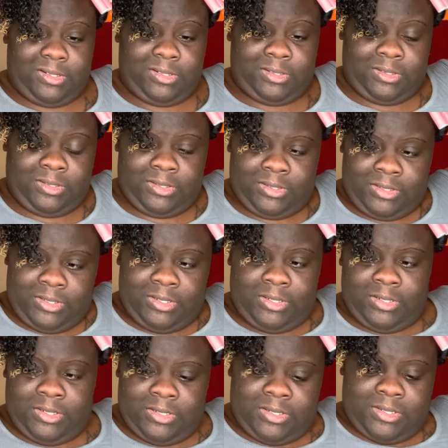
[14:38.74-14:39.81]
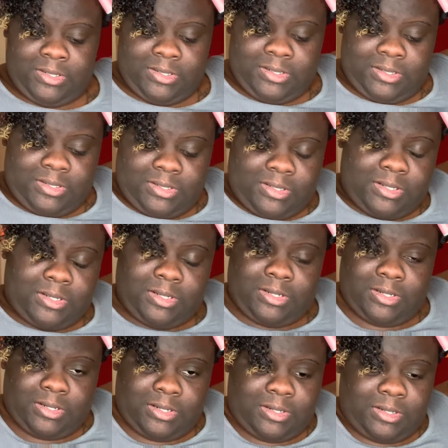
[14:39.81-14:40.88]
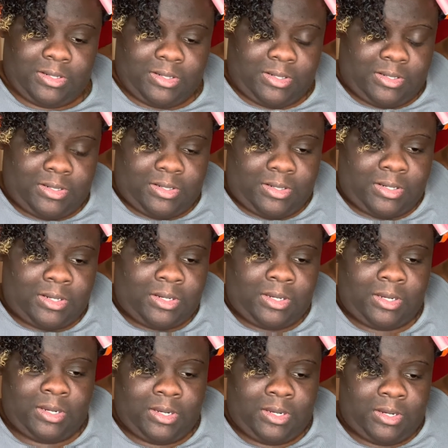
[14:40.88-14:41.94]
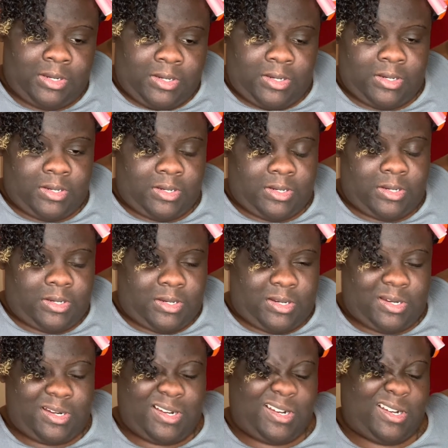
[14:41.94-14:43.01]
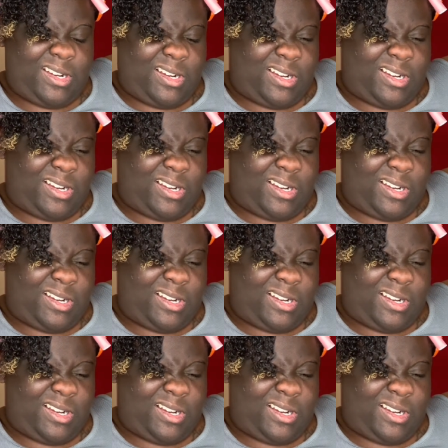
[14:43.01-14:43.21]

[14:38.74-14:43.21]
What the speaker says: [no speech]